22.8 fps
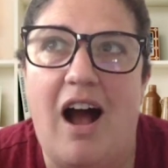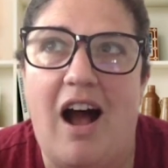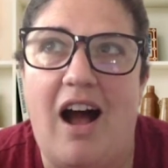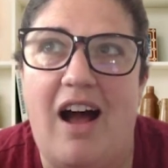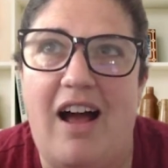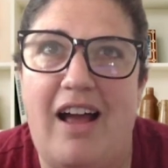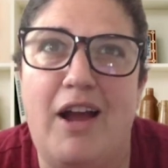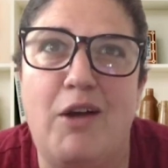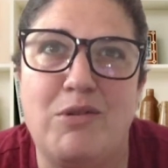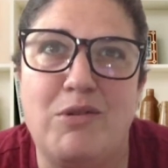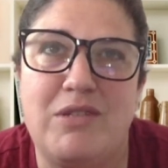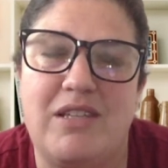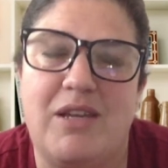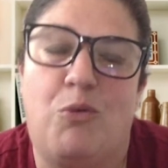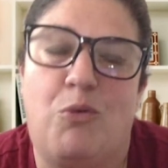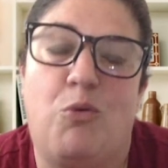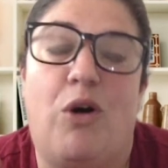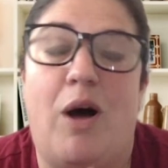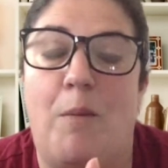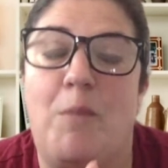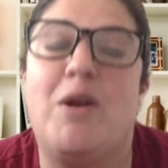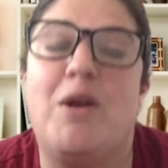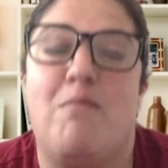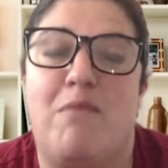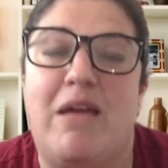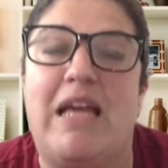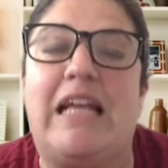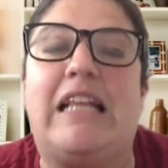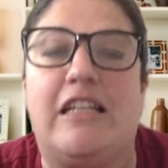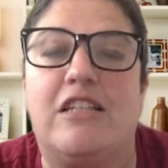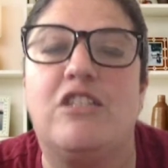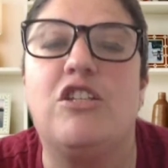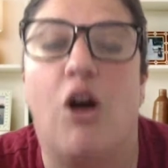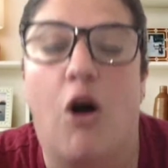I was like, well, I'm going to
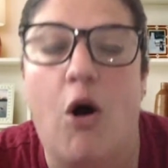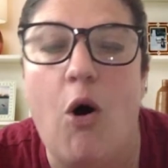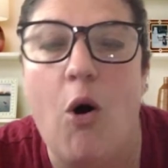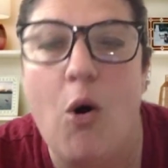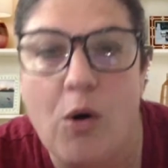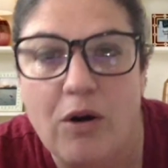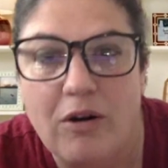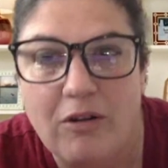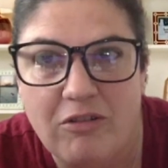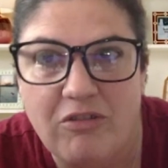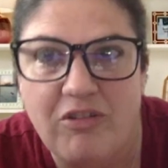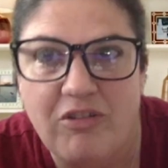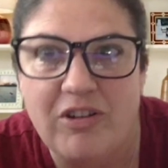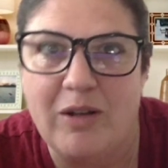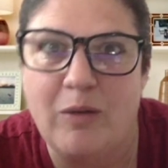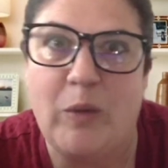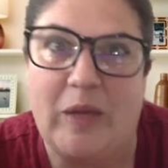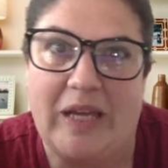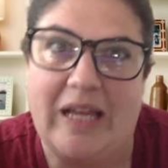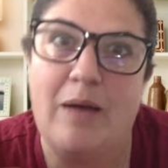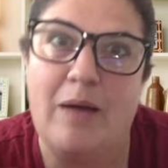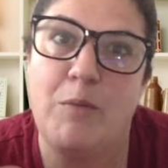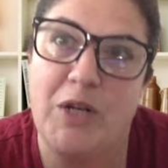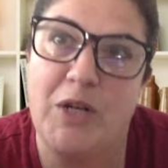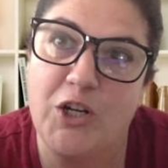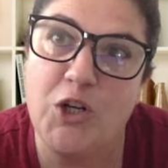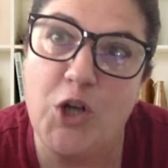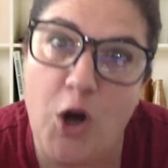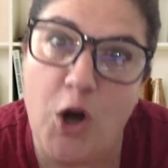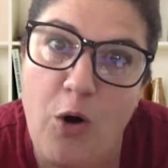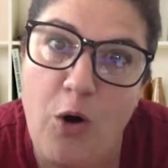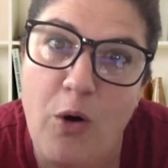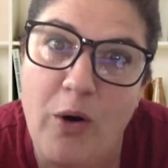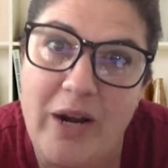make this a horror film. Like, I'm going to
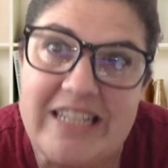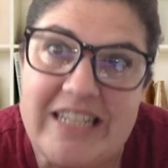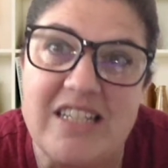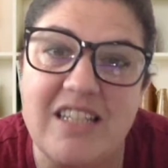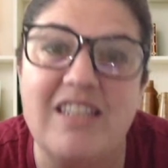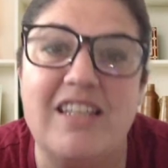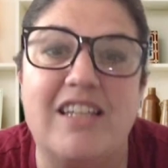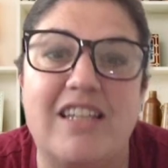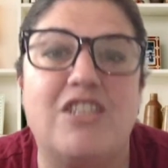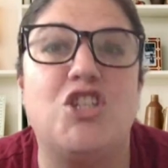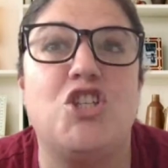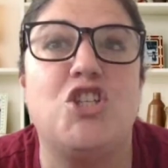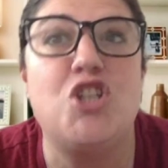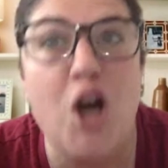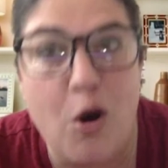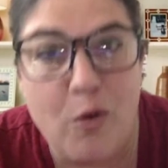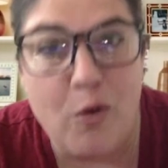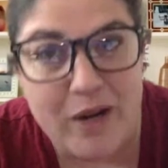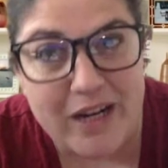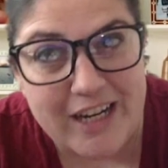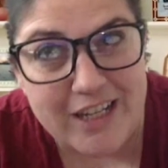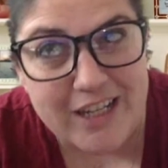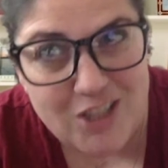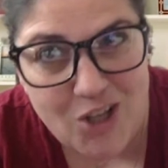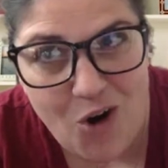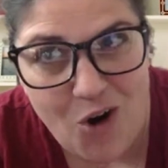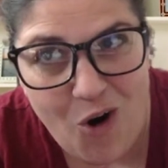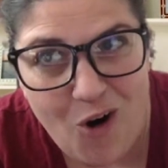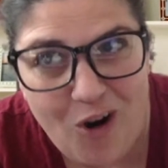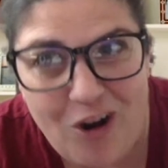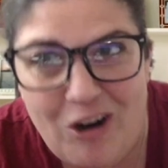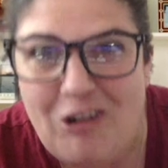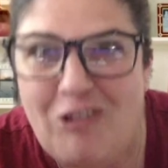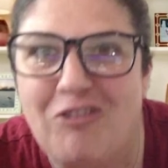go into this knowing it's a
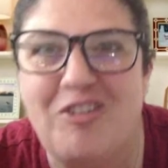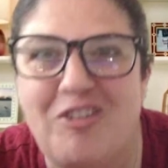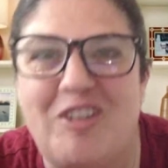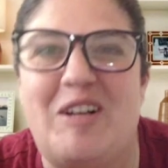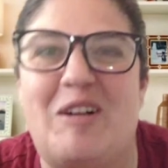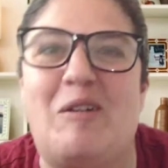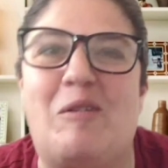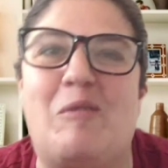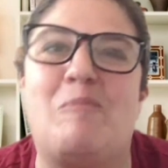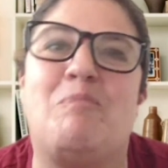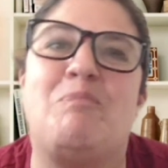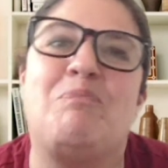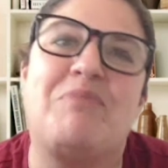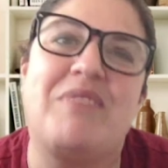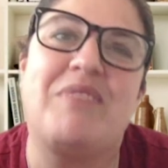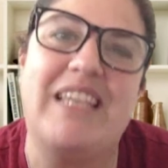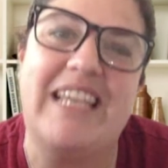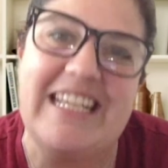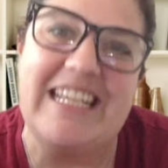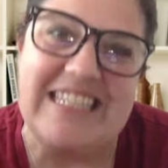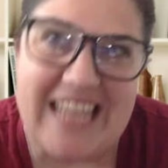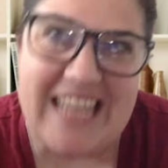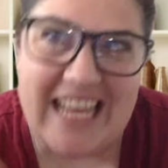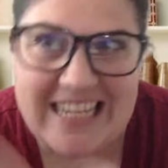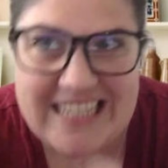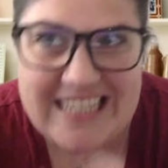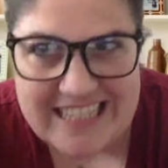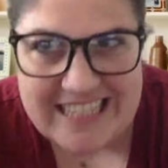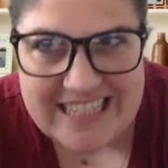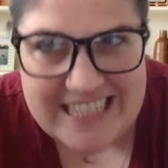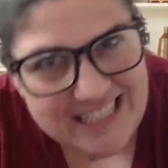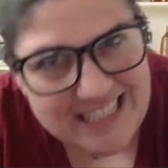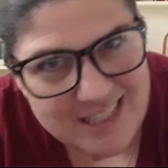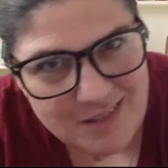horror film,
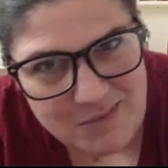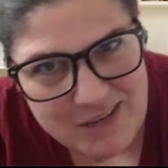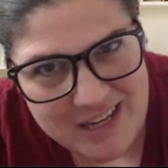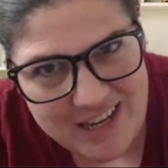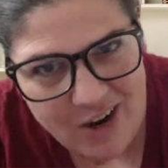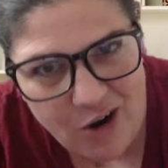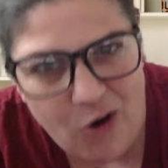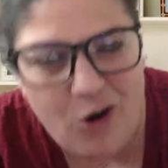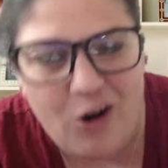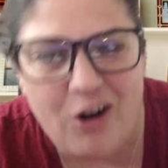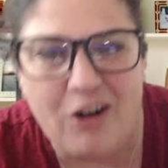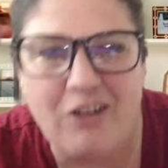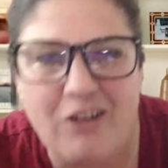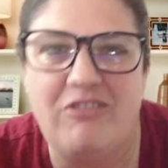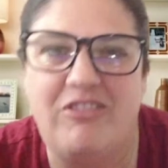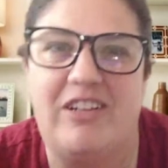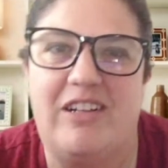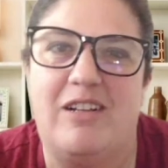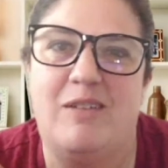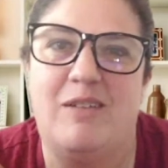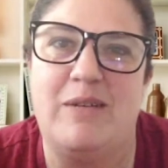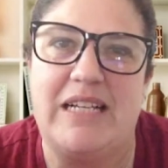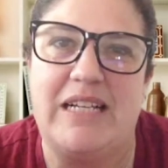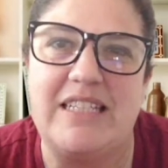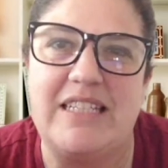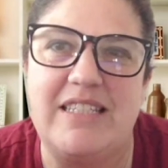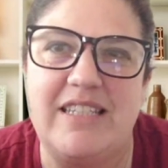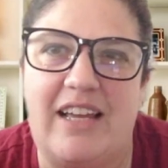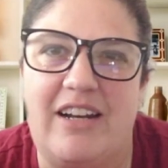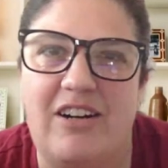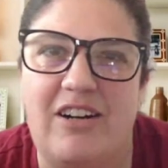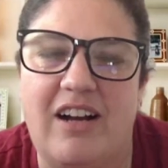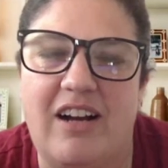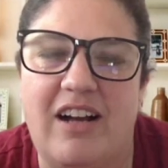intending it to be a horror film,
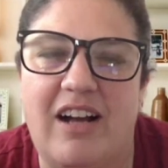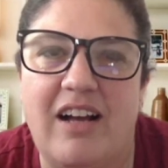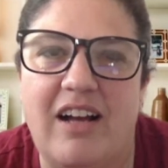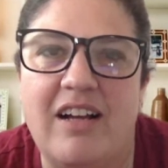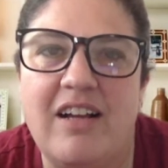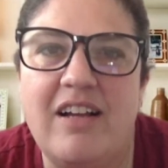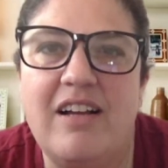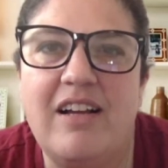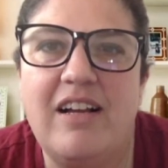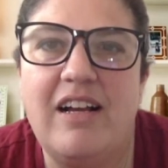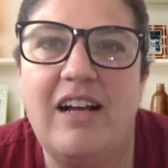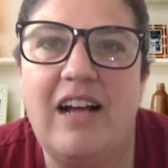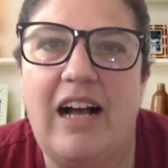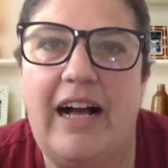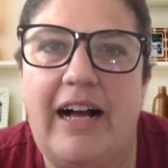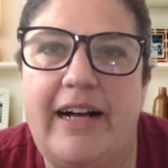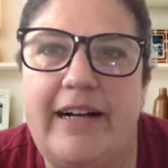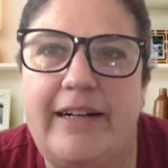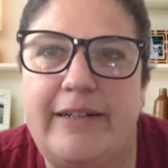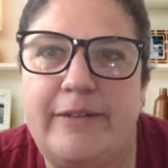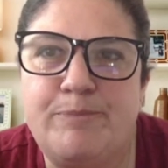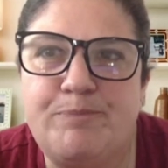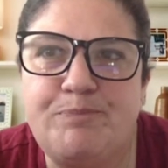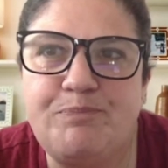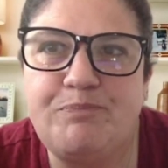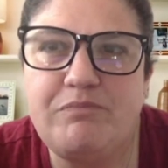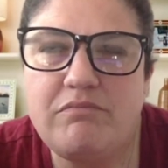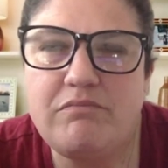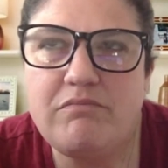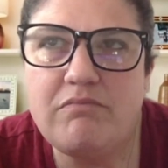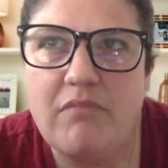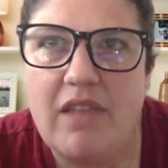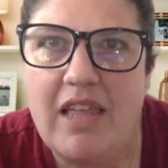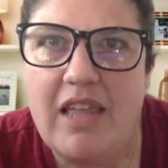etc.
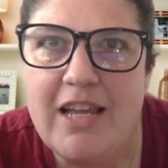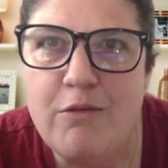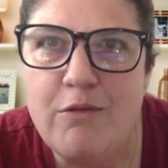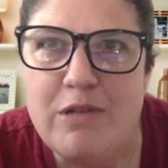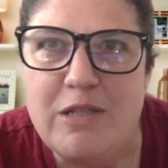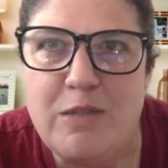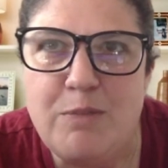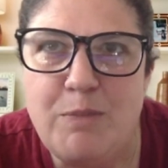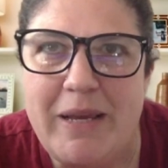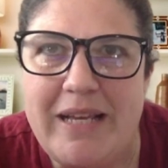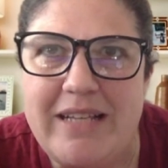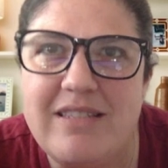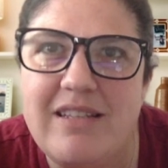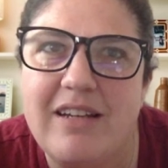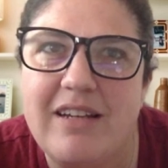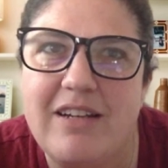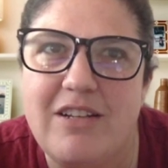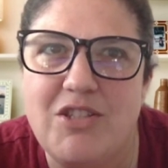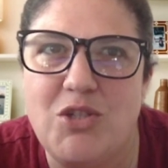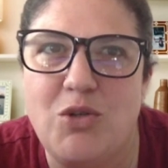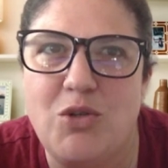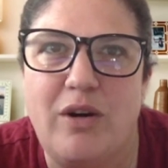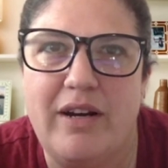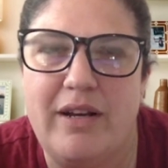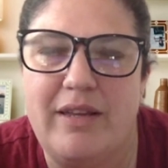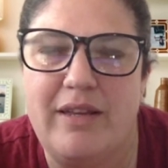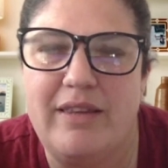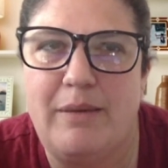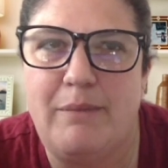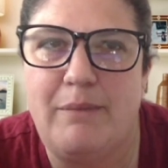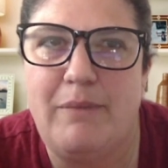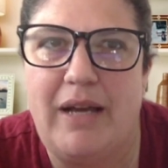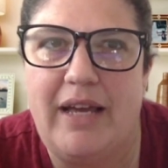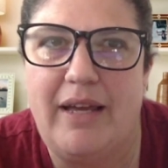it was based on a story
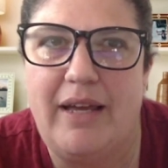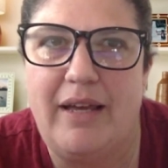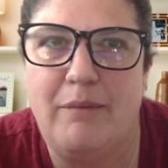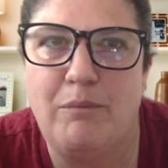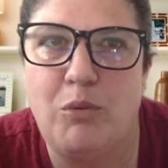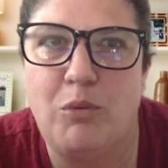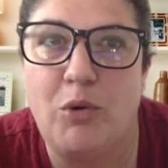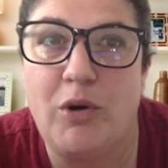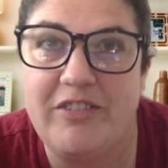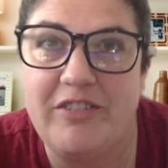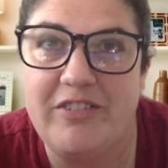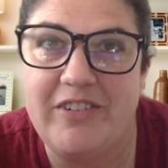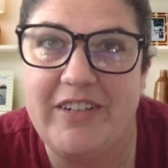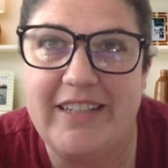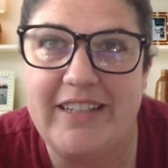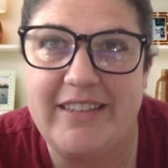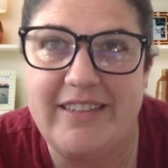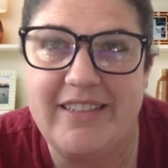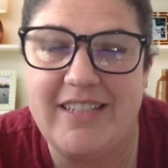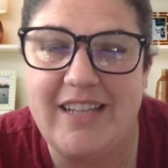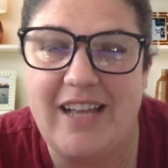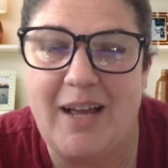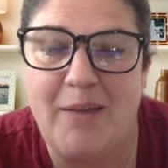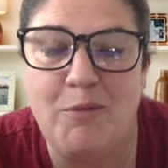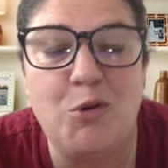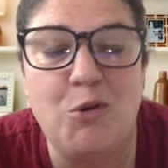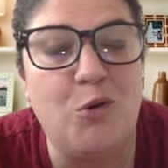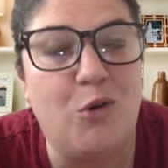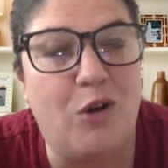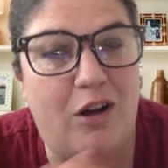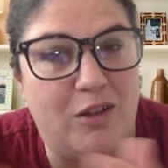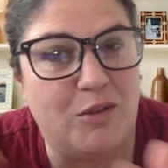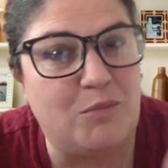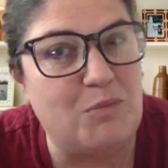that my boyfriend at the time,
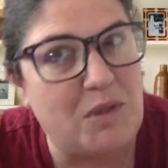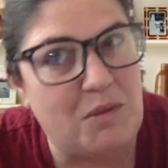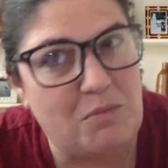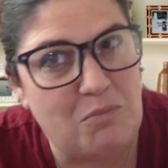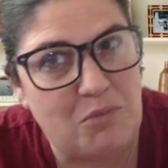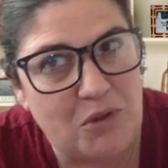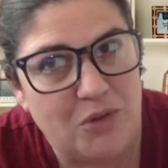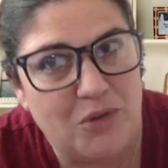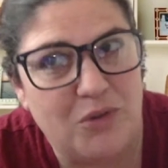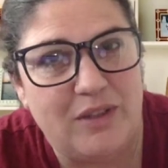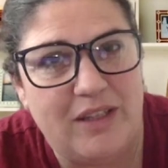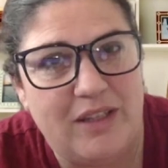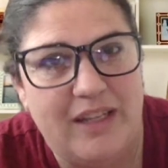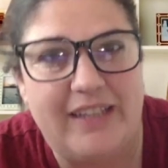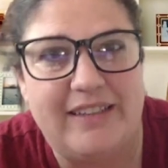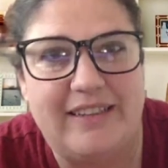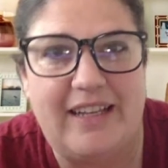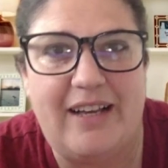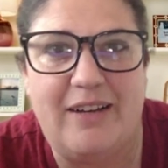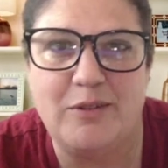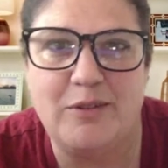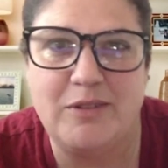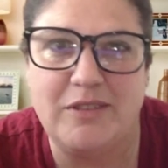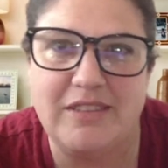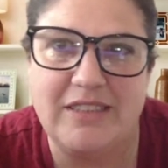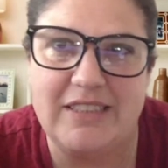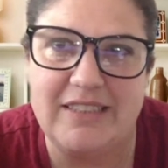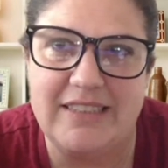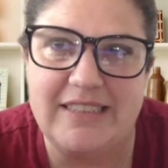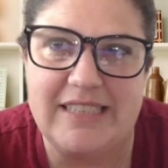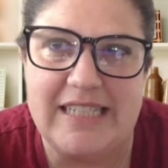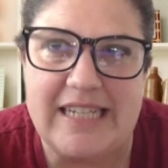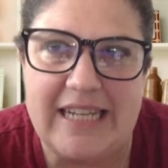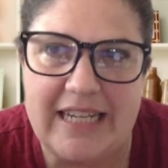who called me Boo, like that was
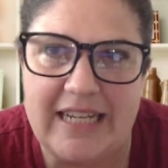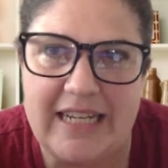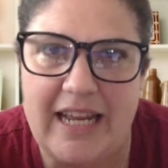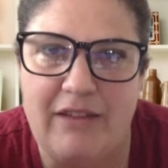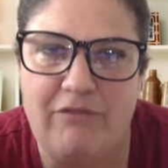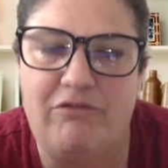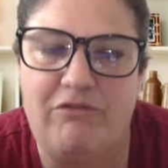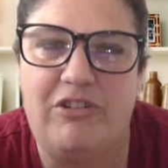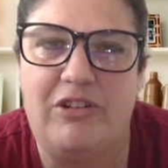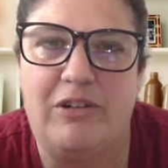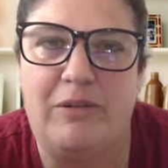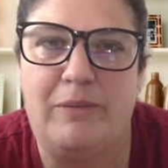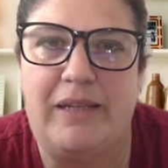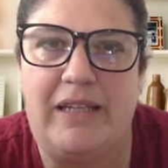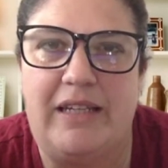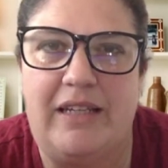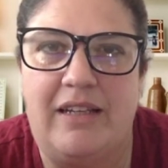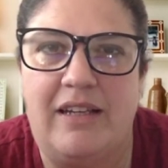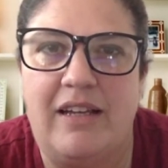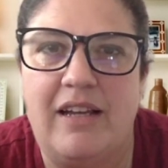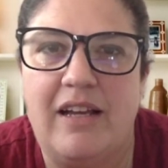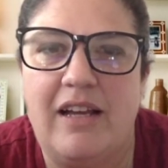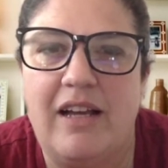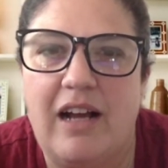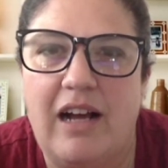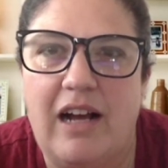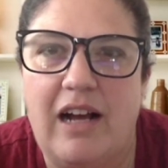his nickname for me.